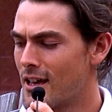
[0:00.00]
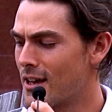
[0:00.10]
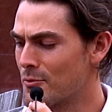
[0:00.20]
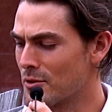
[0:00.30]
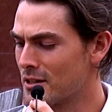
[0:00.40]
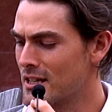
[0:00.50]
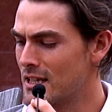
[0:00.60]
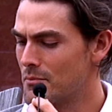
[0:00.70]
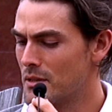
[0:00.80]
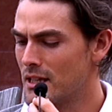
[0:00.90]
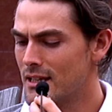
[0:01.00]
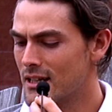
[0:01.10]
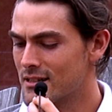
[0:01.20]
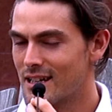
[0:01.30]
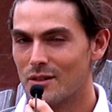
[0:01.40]
Uh, we're going to be
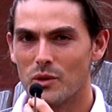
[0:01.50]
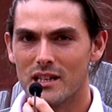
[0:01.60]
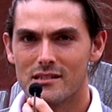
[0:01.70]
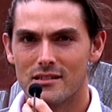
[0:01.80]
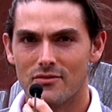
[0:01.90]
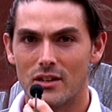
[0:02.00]
eating 10 wings.